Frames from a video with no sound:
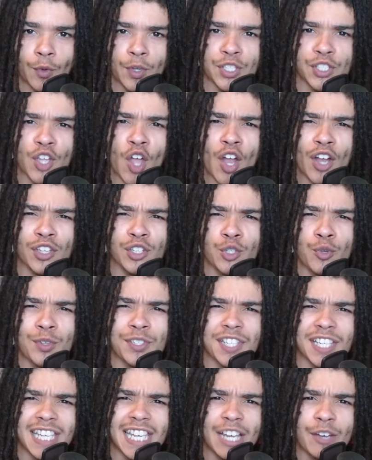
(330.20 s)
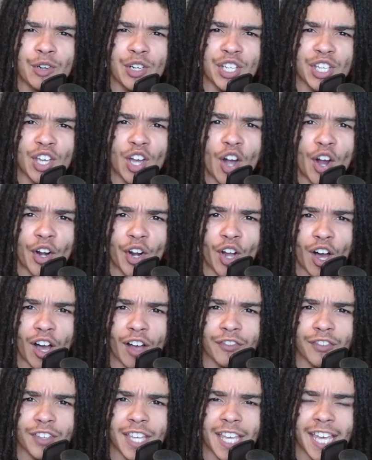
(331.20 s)
he's talking to a security guard
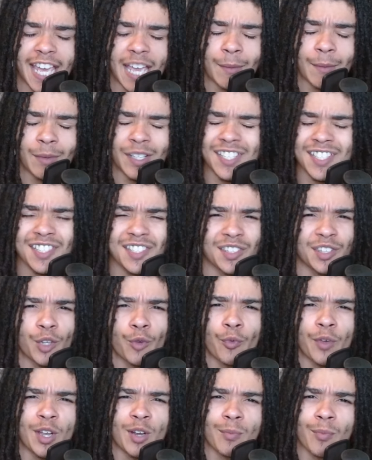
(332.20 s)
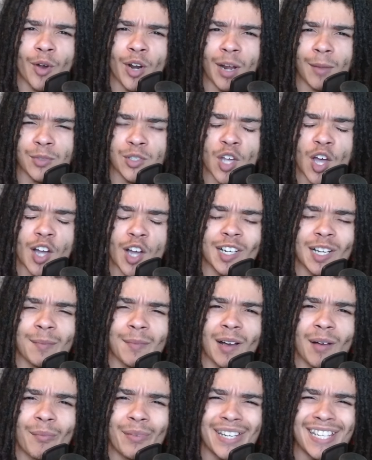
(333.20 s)
off cam, and this isn't the weird part I'm talking
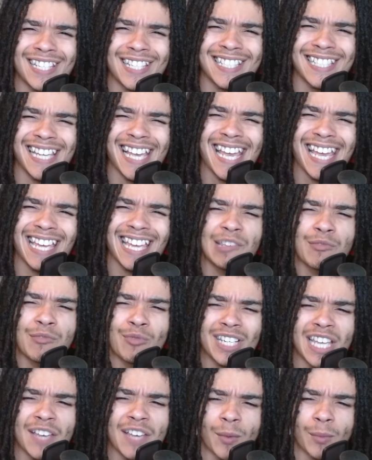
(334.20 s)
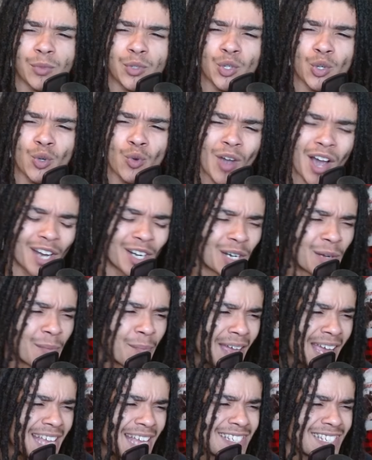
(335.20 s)
about, but he's saying he would give him two hundred
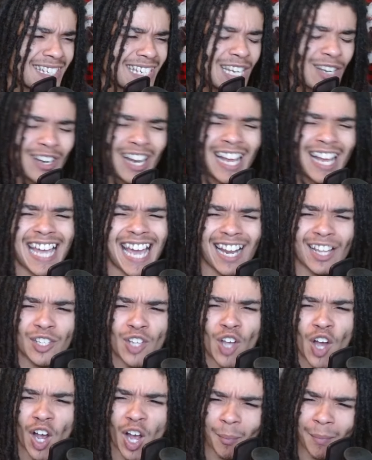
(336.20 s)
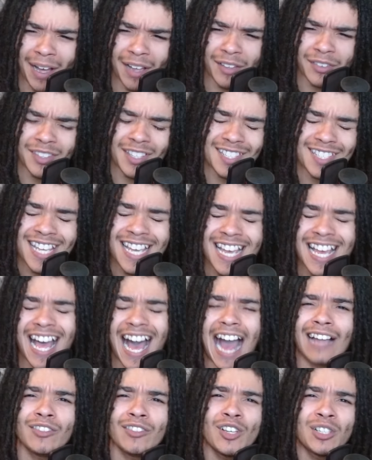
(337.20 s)
bands a year, and I gotta talk about this.
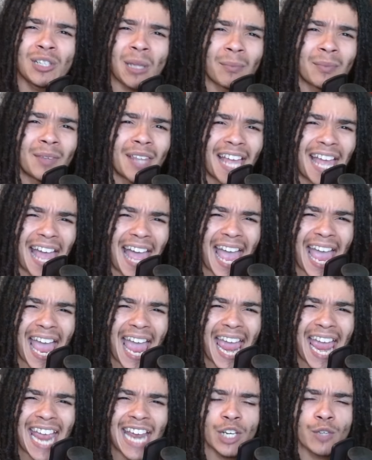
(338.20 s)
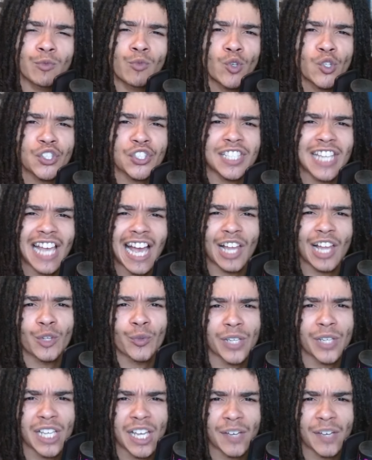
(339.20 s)
I looked up the annual salary